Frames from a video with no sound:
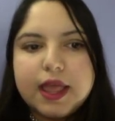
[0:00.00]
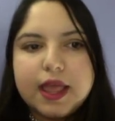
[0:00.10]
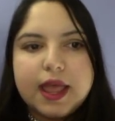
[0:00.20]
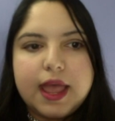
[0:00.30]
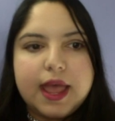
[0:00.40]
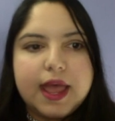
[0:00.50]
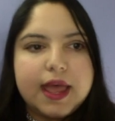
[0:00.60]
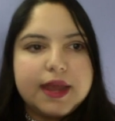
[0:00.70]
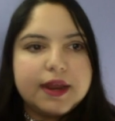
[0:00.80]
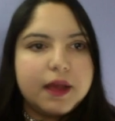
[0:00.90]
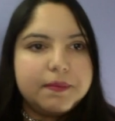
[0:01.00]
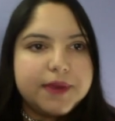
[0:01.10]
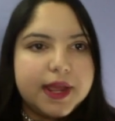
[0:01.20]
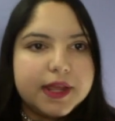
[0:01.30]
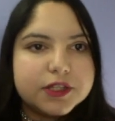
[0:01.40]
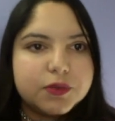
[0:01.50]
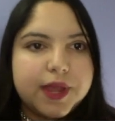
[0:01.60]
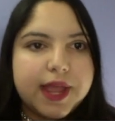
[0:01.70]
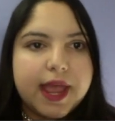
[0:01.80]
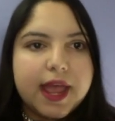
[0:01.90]
And up next
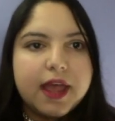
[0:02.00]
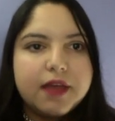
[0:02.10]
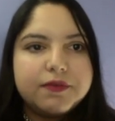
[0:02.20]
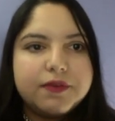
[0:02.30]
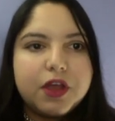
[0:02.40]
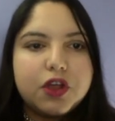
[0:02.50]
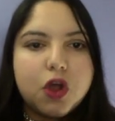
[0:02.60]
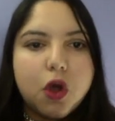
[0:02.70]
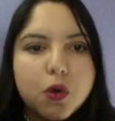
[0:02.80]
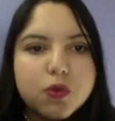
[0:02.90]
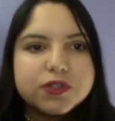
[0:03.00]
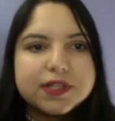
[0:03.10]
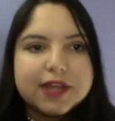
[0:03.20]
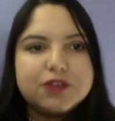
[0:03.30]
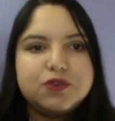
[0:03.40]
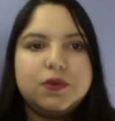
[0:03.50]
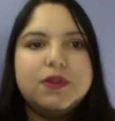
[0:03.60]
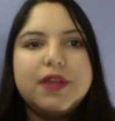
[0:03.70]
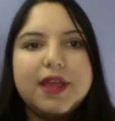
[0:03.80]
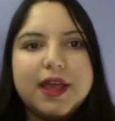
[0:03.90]
we have CoSchedule
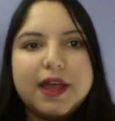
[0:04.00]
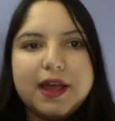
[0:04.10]
/